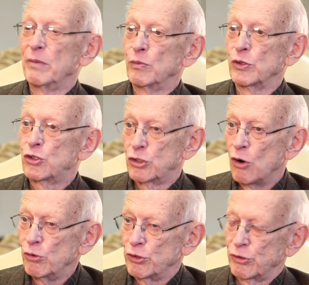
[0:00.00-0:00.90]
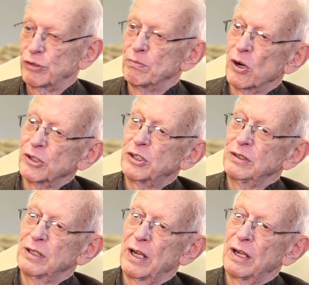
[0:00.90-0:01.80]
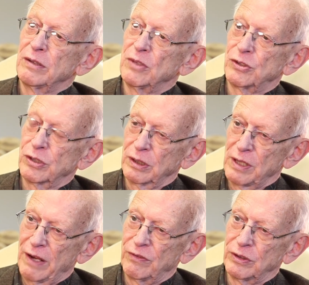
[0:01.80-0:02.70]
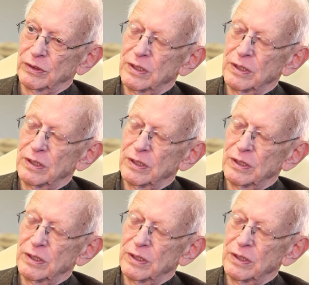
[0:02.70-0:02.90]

It was soldiers marching down Michigan Avenue.